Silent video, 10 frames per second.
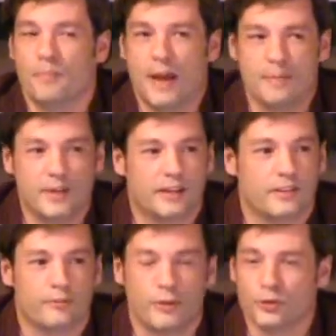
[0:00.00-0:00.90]
maybe
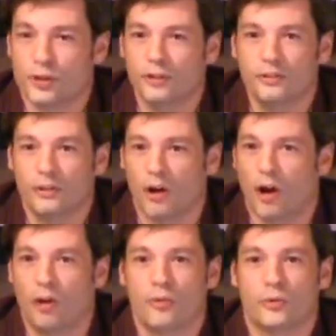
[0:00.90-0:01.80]
in the future,
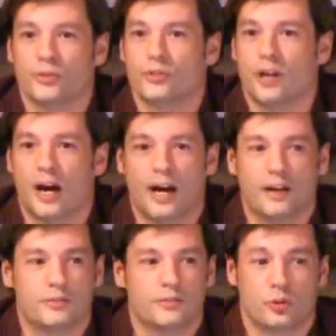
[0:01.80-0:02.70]
all those
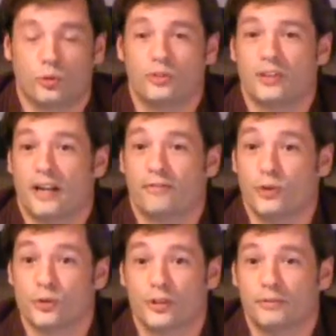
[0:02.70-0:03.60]
uh, tools like
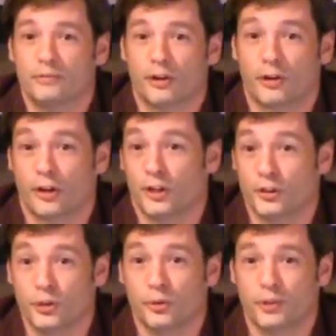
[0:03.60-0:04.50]
Fusion are going
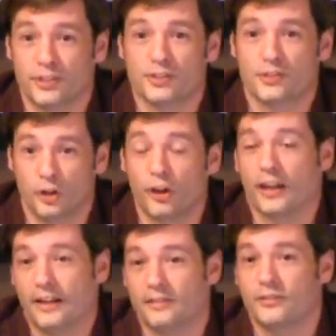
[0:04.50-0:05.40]
to do is
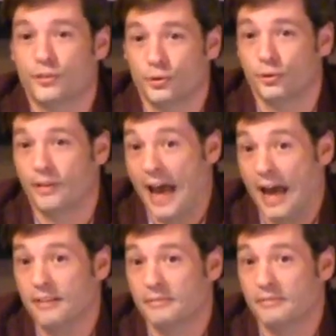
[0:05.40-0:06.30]
hook into
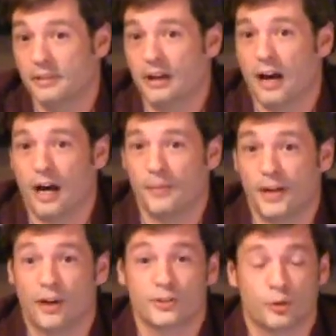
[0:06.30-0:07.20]
that.
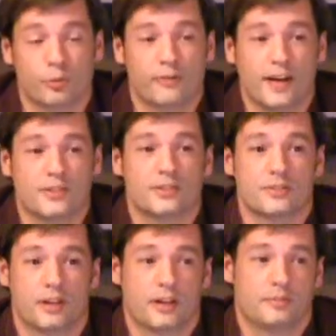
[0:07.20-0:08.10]
Um, it also
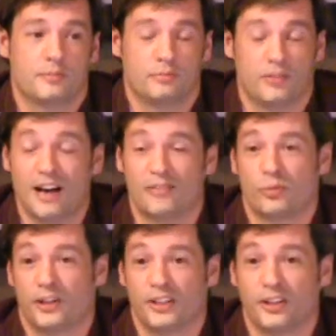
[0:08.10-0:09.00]
provides a lot
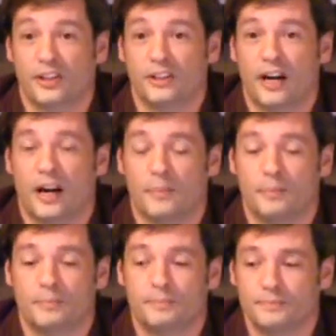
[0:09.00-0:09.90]
of really good
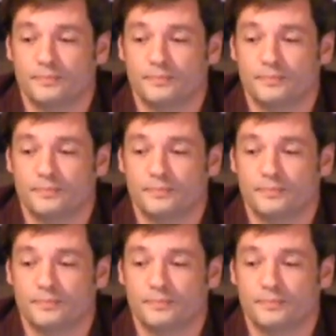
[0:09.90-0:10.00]
um,